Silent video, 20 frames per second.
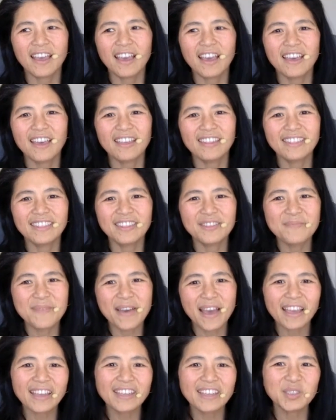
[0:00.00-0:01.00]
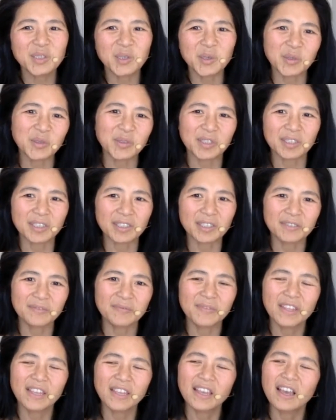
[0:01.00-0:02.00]
And the man told her,
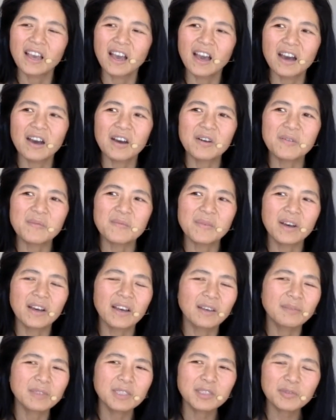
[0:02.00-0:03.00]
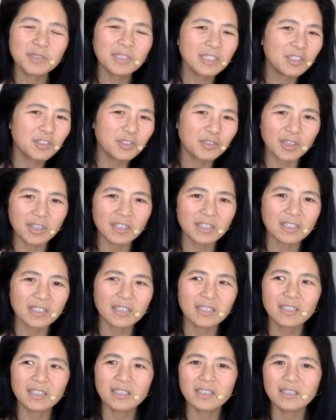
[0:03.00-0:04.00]
I'm just really
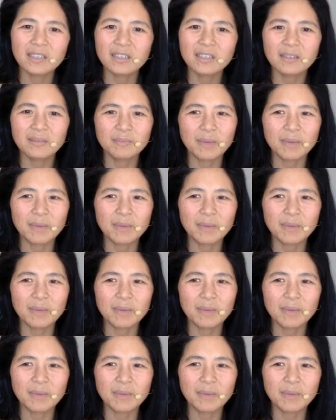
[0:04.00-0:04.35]
struggling.